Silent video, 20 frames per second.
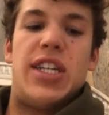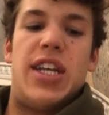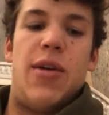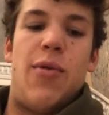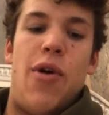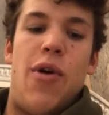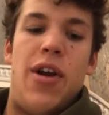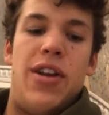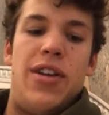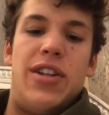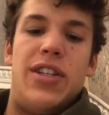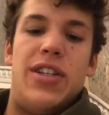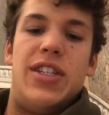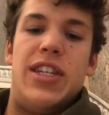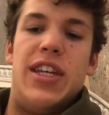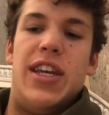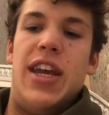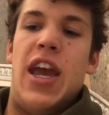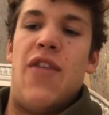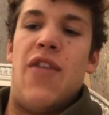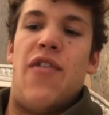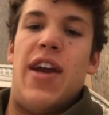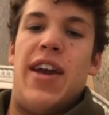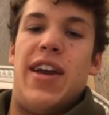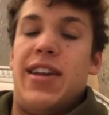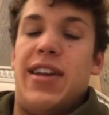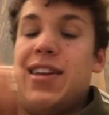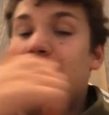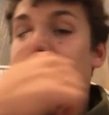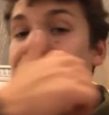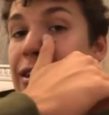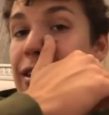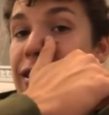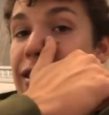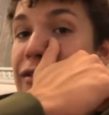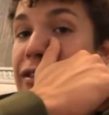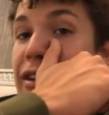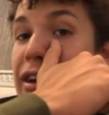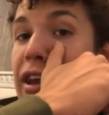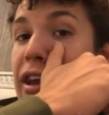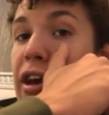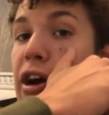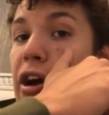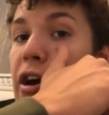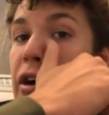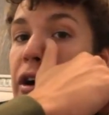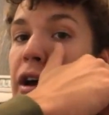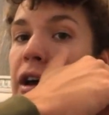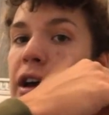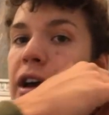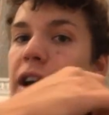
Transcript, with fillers: I wanted to see if I could get good at video,